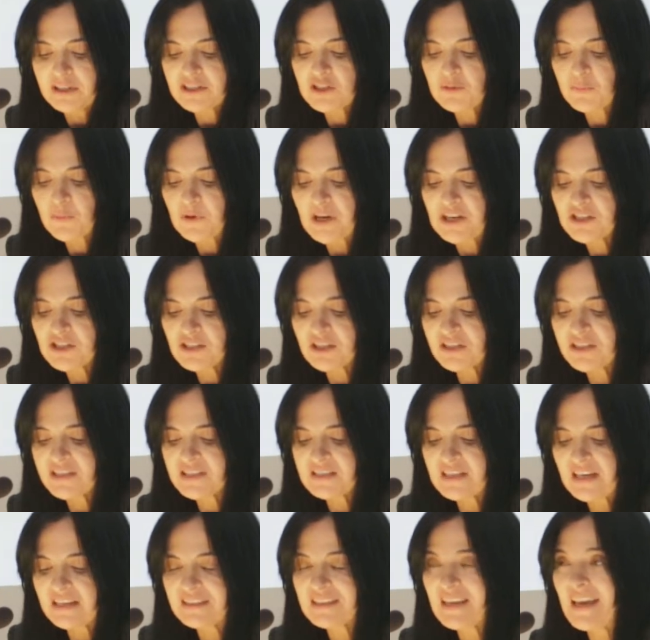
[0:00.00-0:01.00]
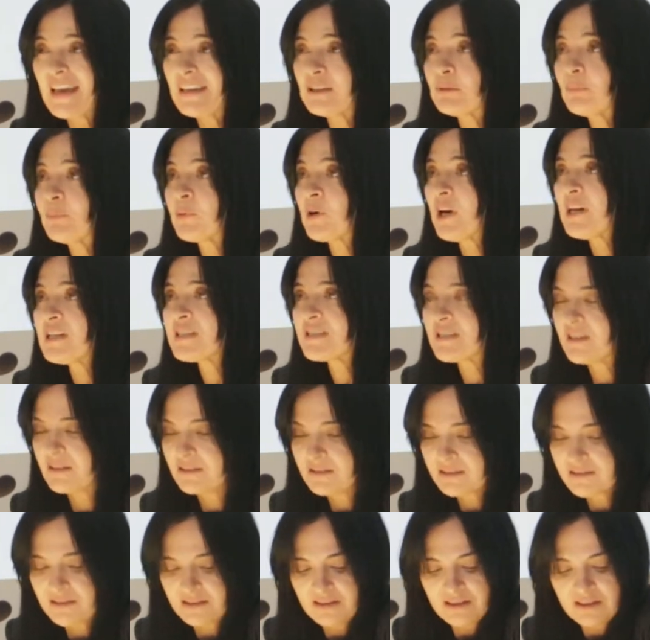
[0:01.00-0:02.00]
expressions that at
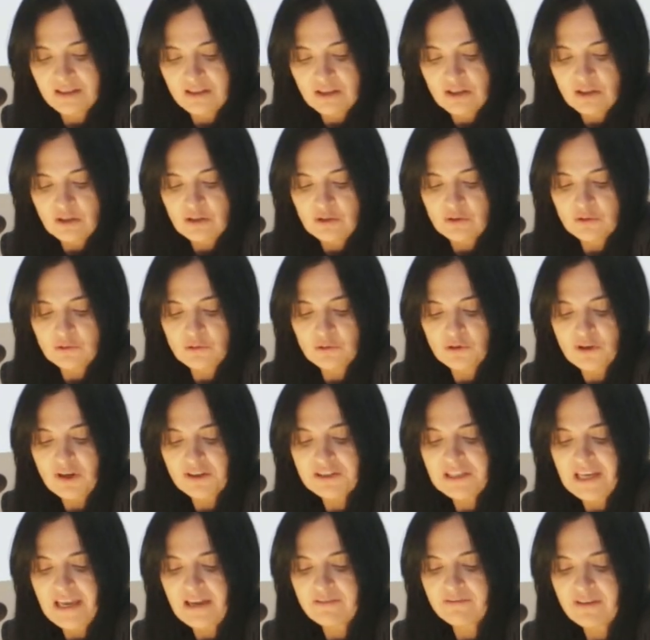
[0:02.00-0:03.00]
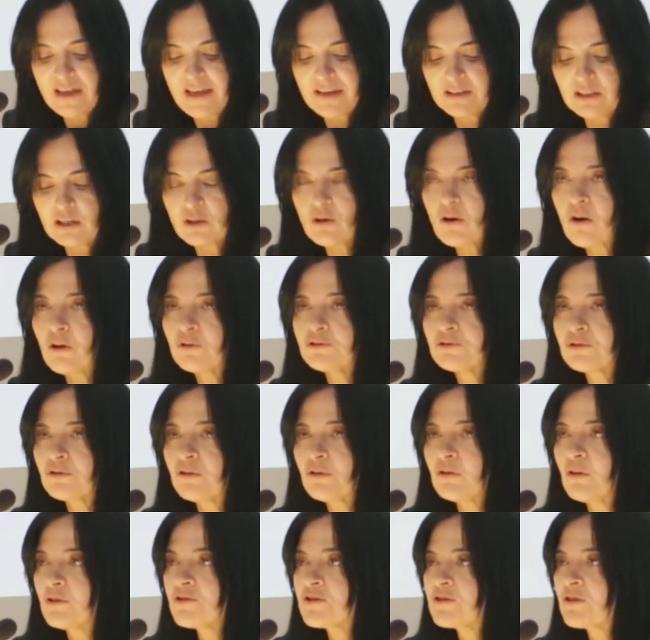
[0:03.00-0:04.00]
present do not have any
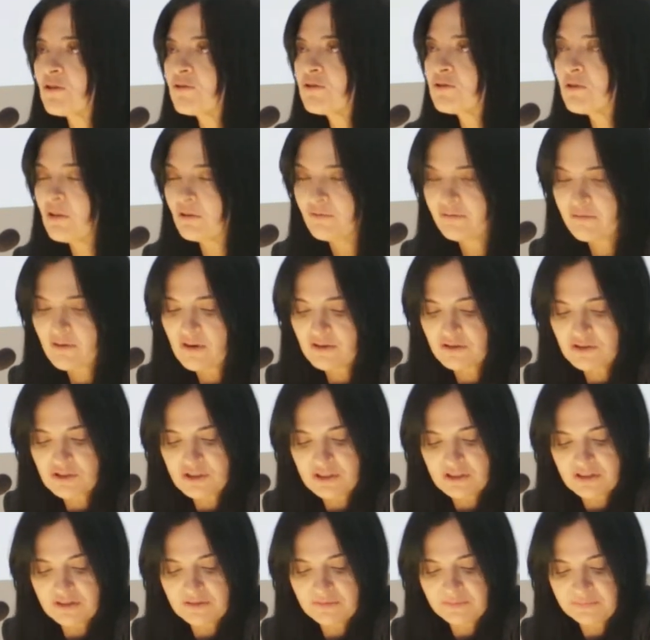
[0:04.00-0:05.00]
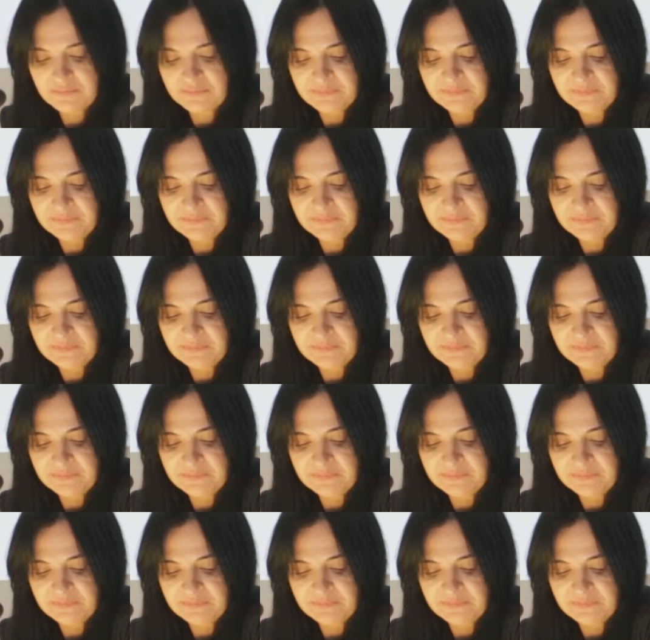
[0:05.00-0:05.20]
cultural or social function.